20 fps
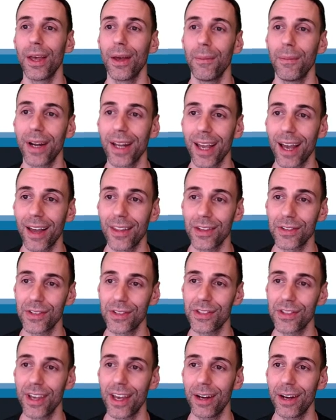But yeah, this
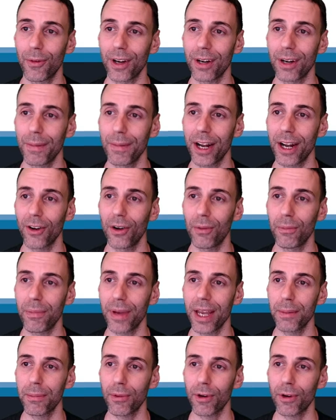is it. We're gonna make our own
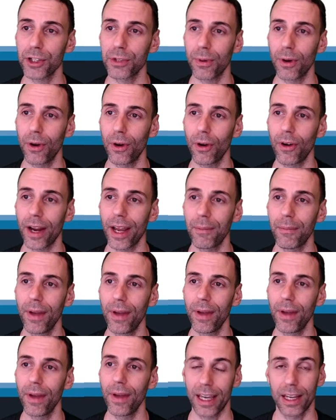paintbrush program.
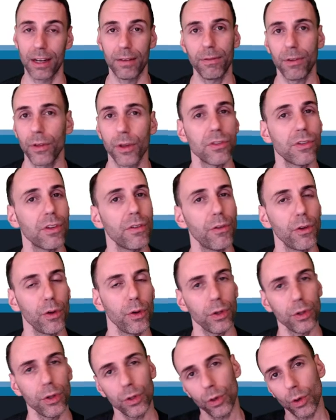And for those of
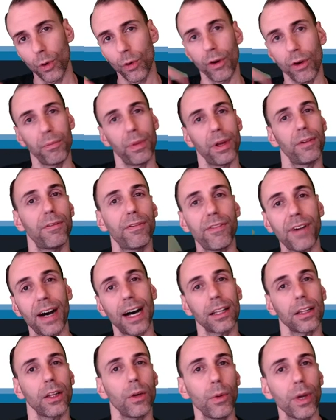you who have been
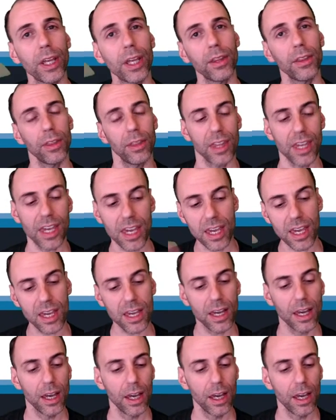following the